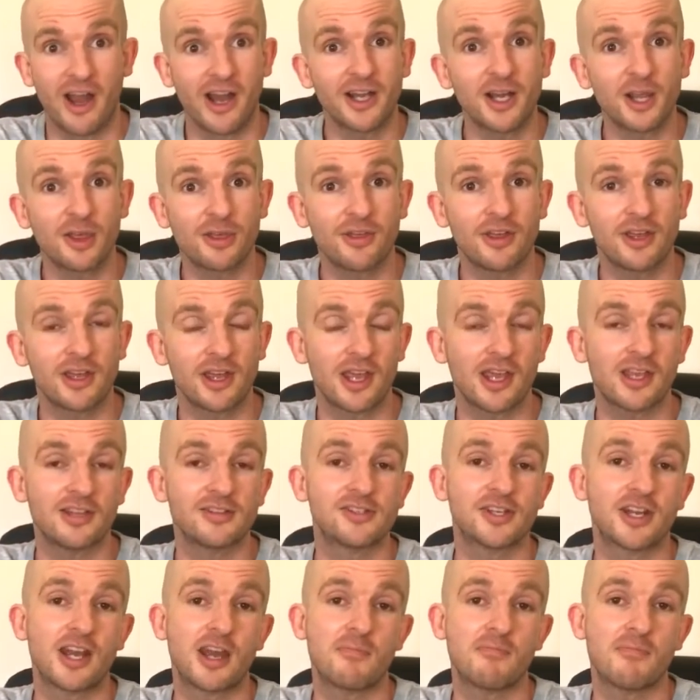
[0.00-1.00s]
anything
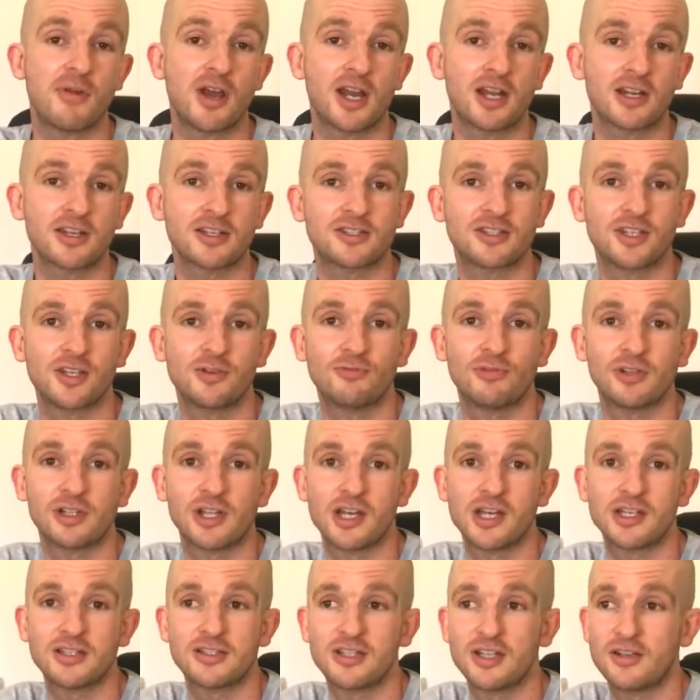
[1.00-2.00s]
internet marketing
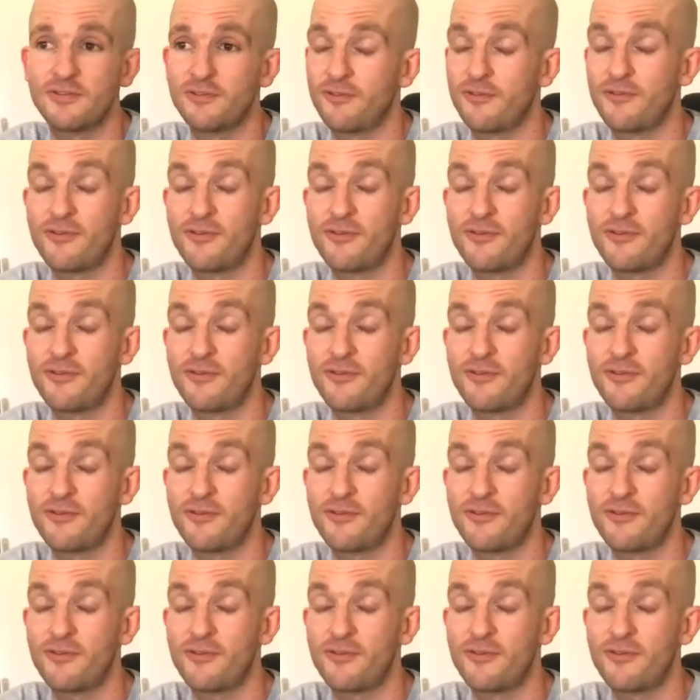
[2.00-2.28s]
related,